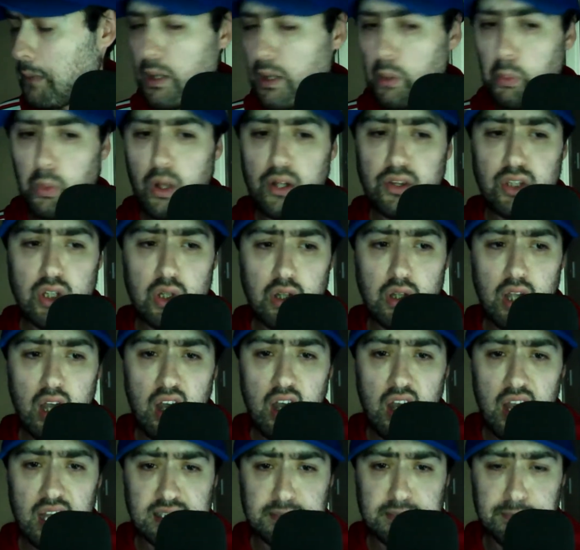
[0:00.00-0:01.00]
But one new
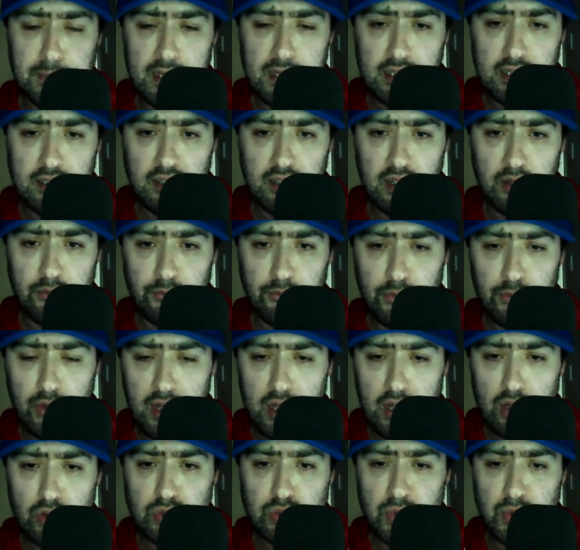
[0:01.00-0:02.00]
car has been
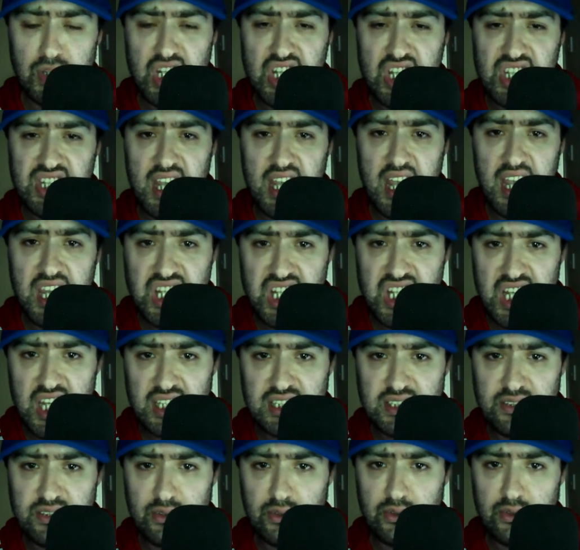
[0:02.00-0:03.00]
unveiled, which is the
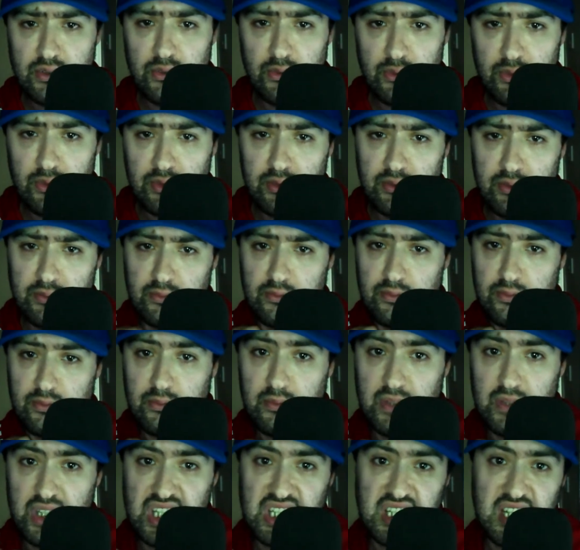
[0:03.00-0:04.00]
HSV
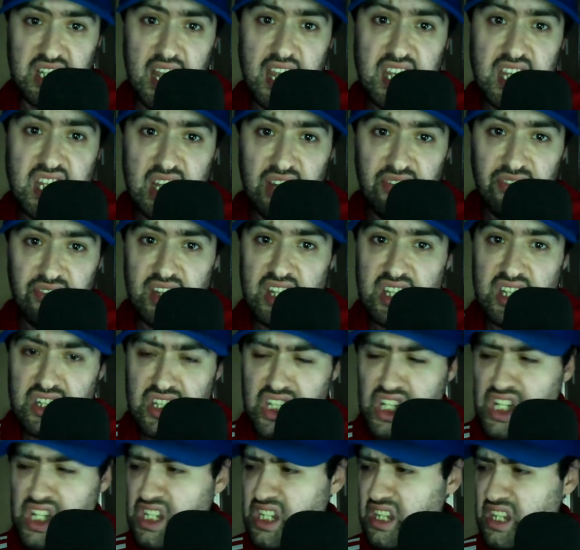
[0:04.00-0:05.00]

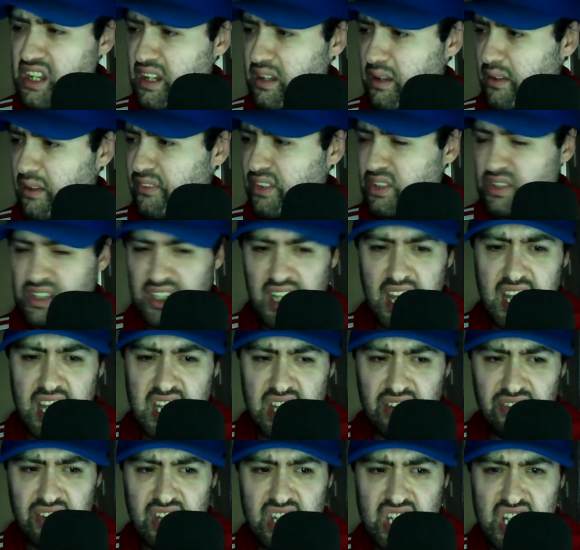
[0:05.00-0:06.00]

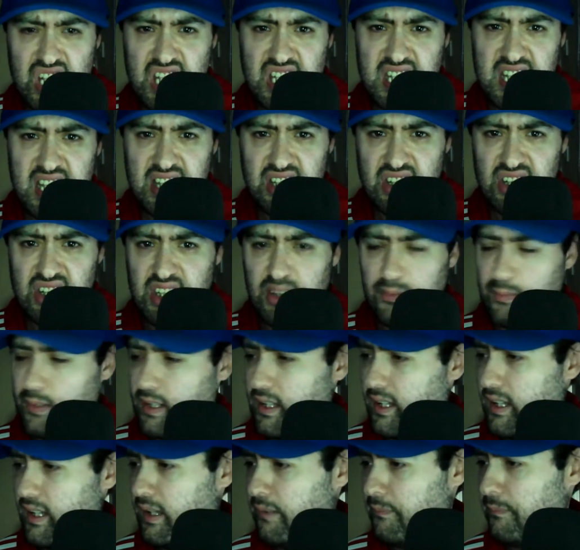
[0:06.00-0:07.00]
GTS or
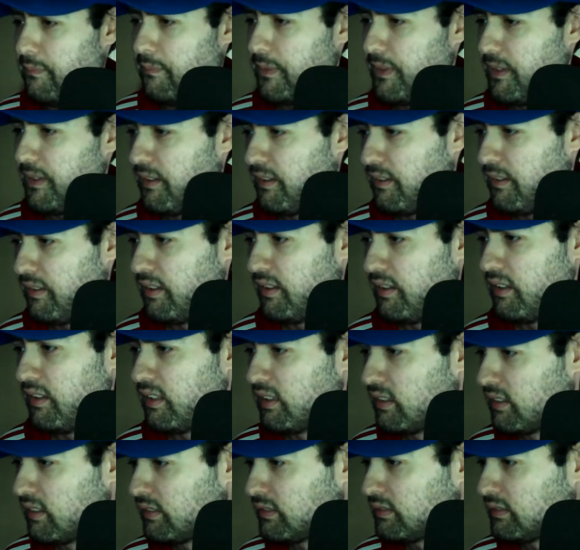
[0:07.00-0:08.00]
something like
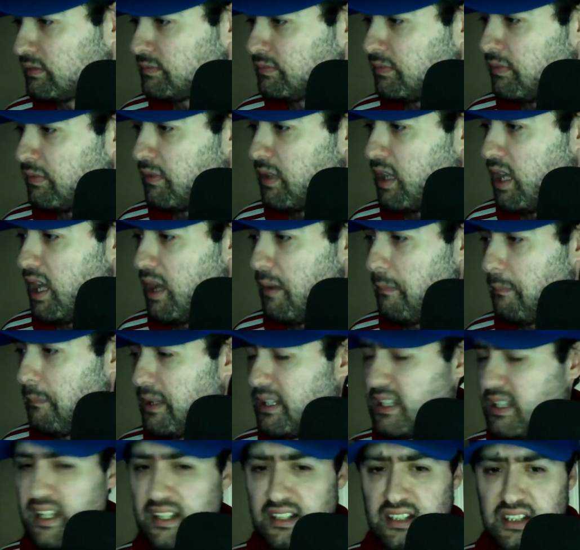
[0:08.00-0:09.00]
that.
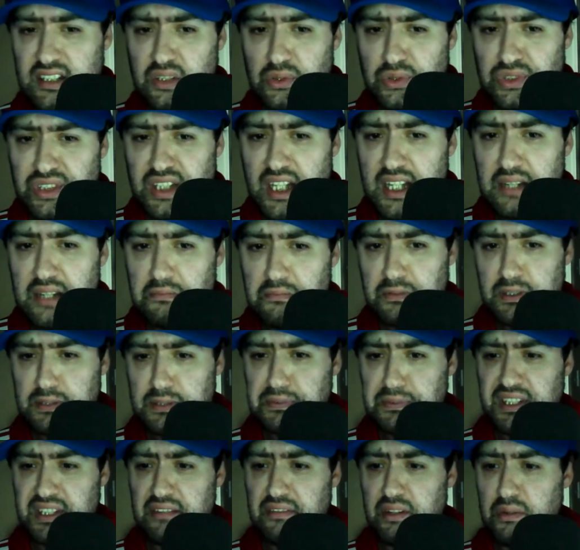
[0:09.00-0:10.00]
They didn't sort of say
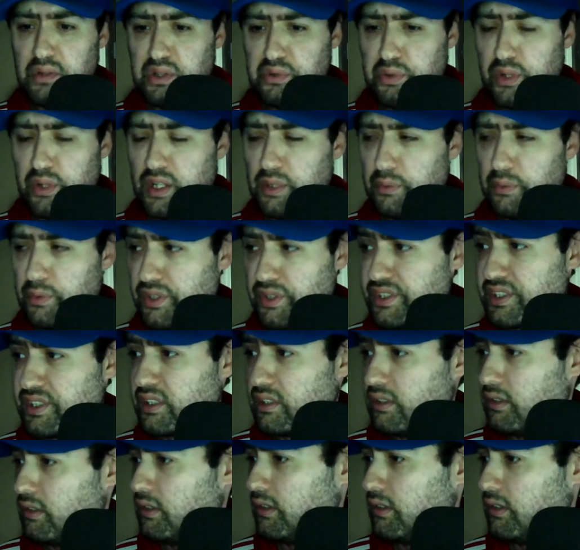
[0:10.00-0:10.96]
specifically which one it was.